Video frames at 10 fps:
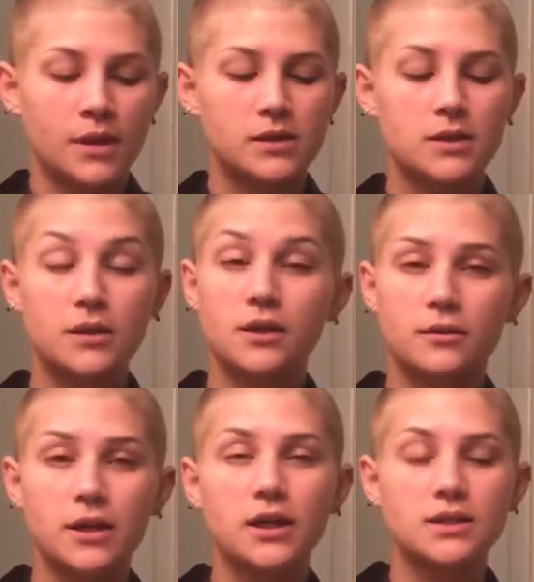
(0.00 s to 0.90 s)
So the
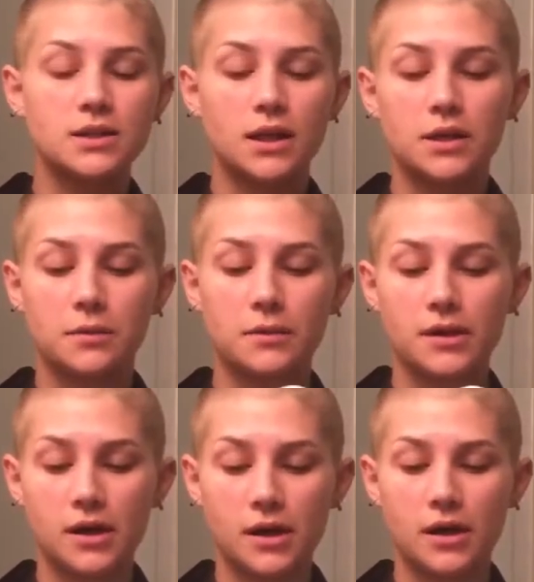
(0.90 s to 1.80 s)
ingredients in
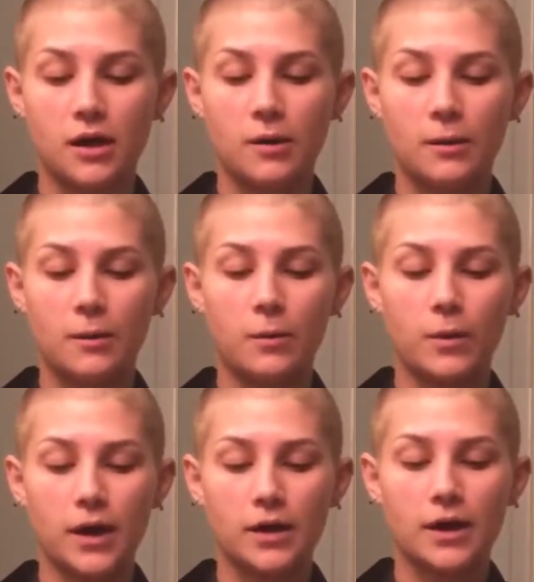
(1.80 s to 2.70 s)
order are
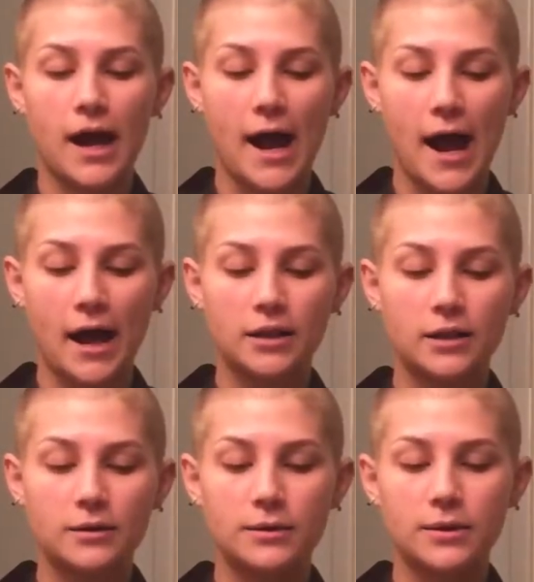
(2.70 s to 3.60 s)
water,
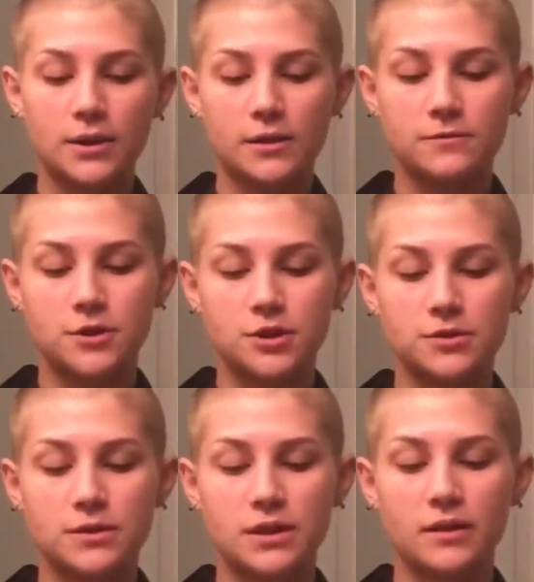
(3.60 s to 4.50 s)
aloe leaf
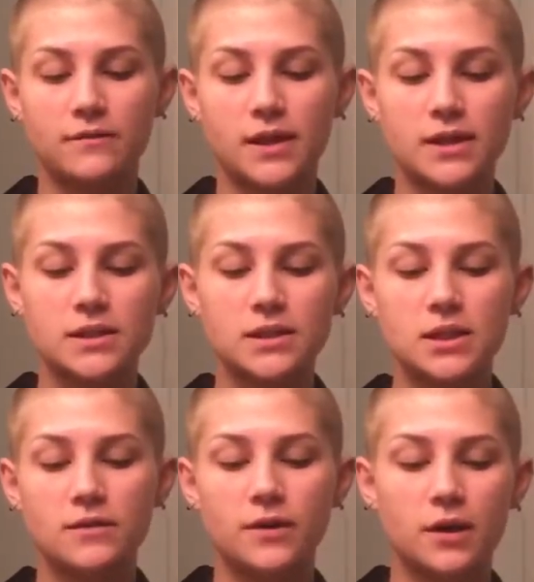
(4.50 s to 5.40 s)
juice, Avena
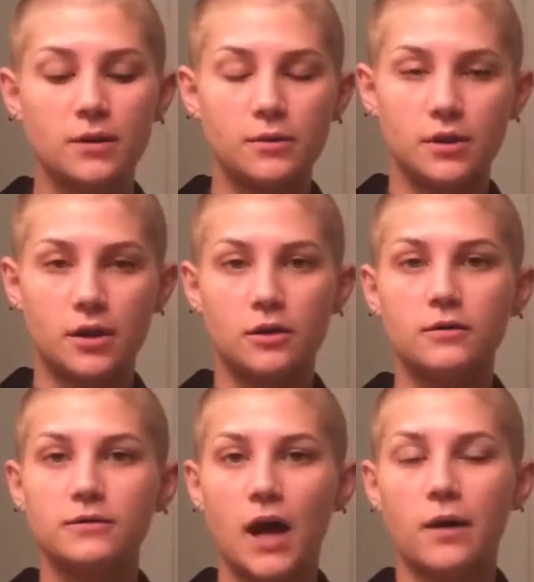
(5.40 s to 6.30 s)
sativa oat
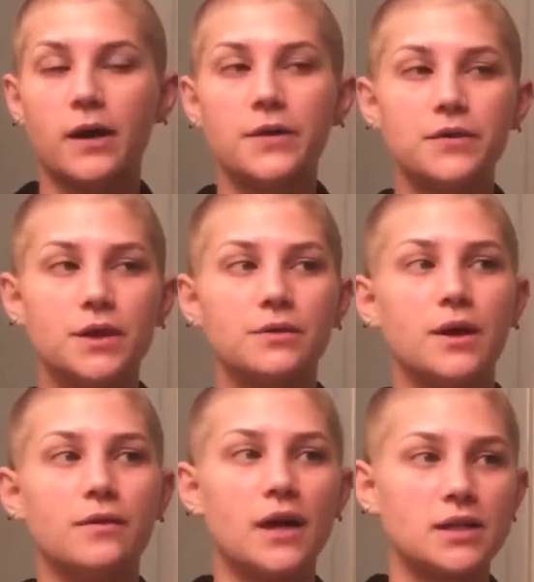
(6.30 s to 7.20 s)
kernel flour. If you don't
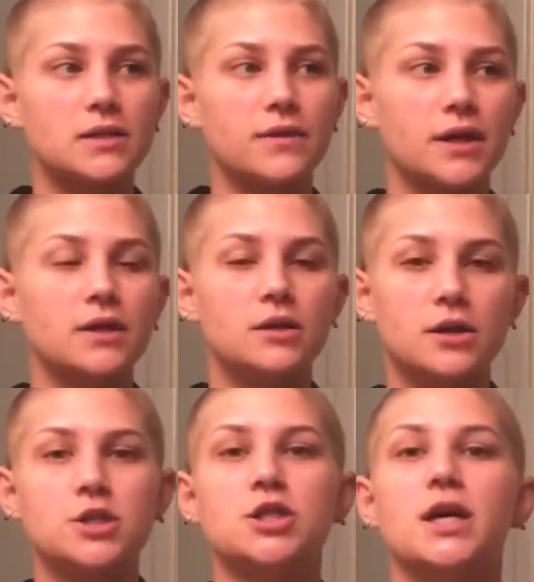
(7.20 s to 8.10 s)
know, that's a very
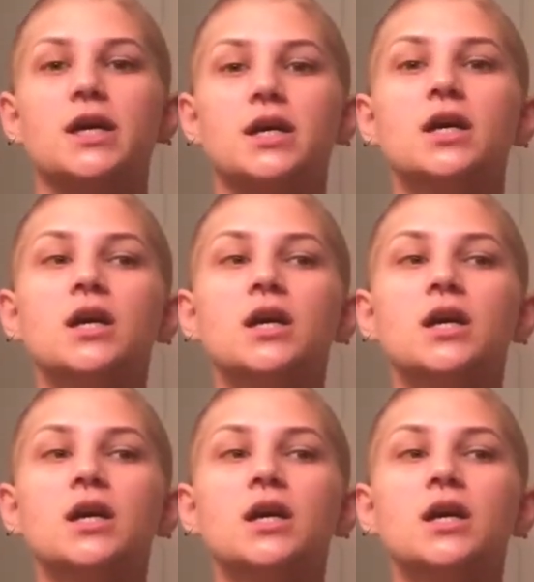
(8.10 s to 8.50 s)
nourishing,